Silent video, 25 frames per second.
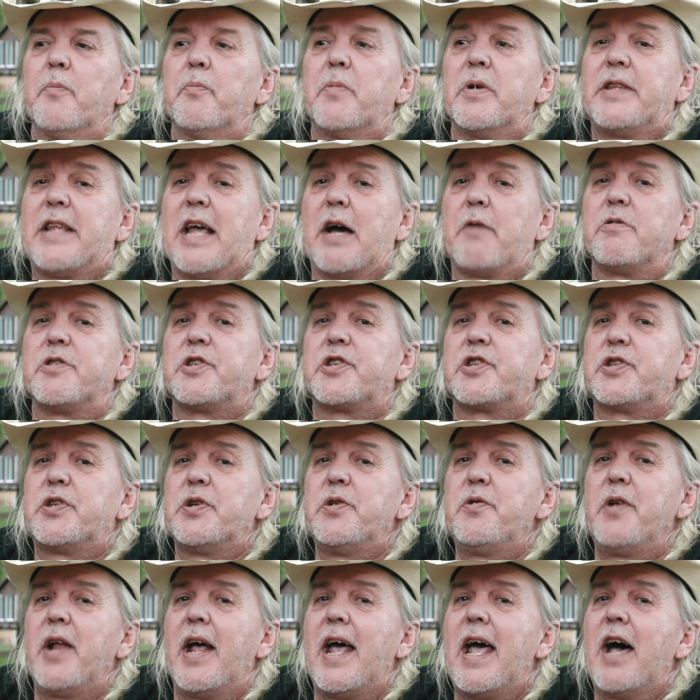But that was
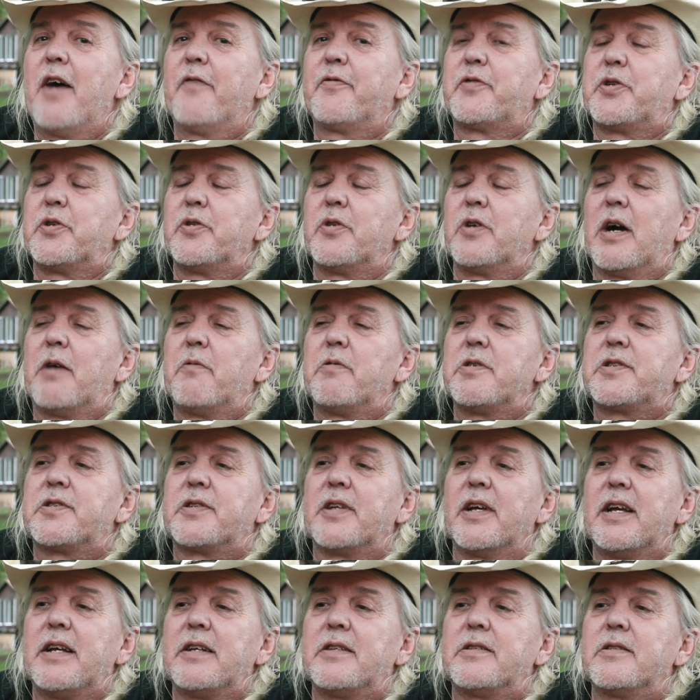soon after, I would
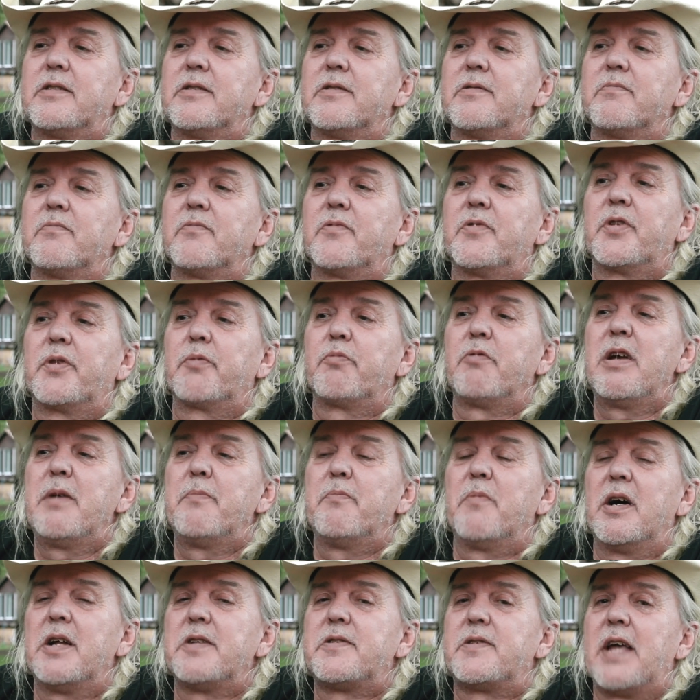say three
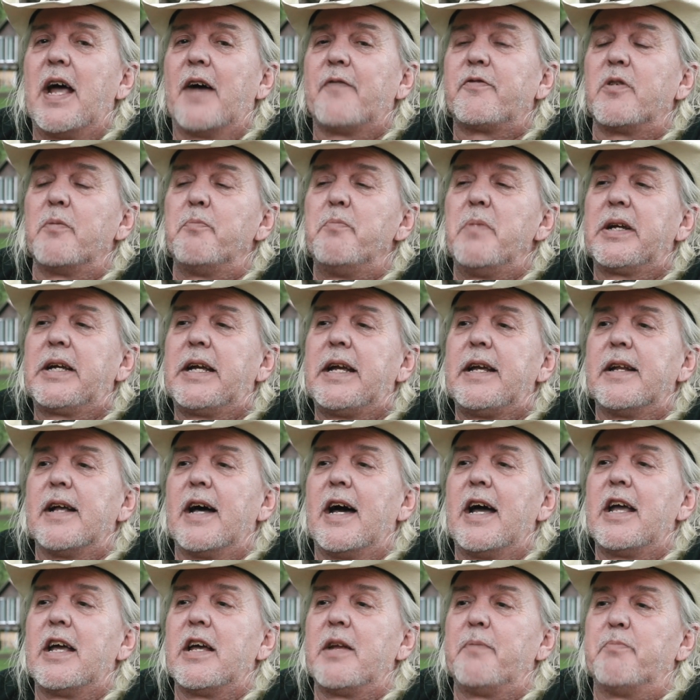months after Mickey and
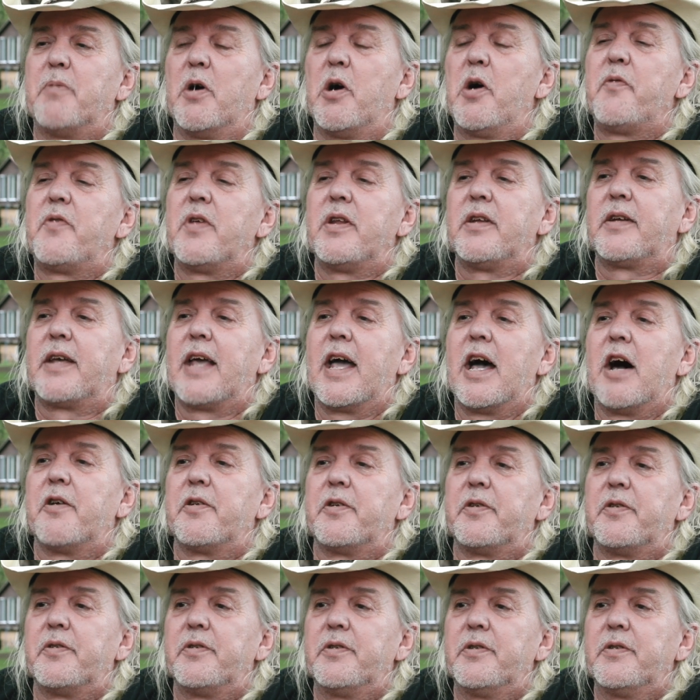I had both
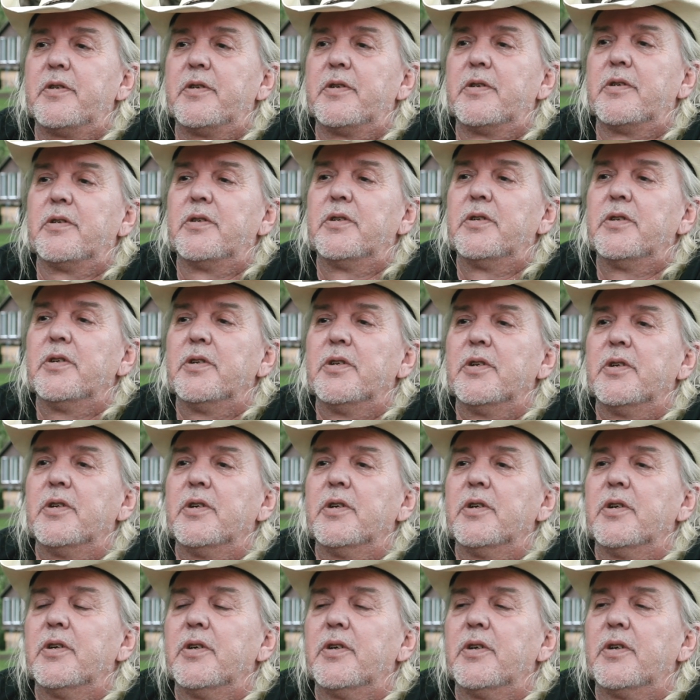encountered.
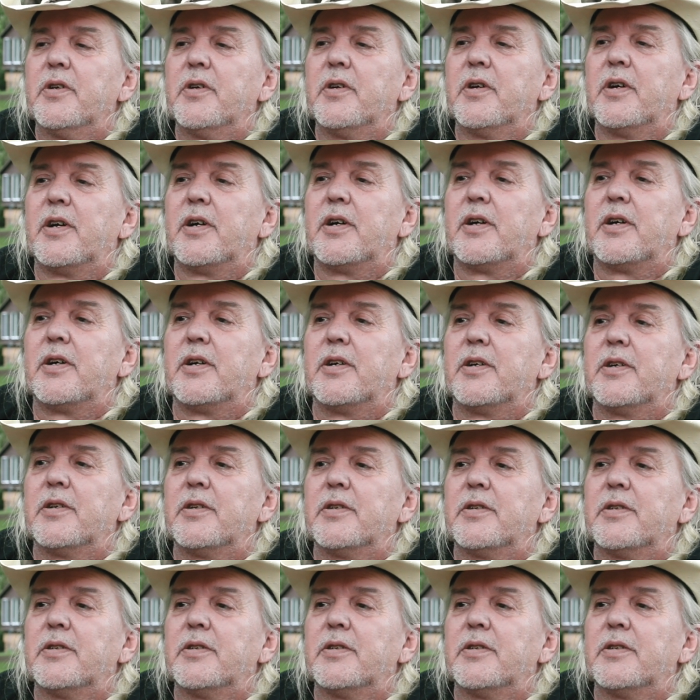Uh,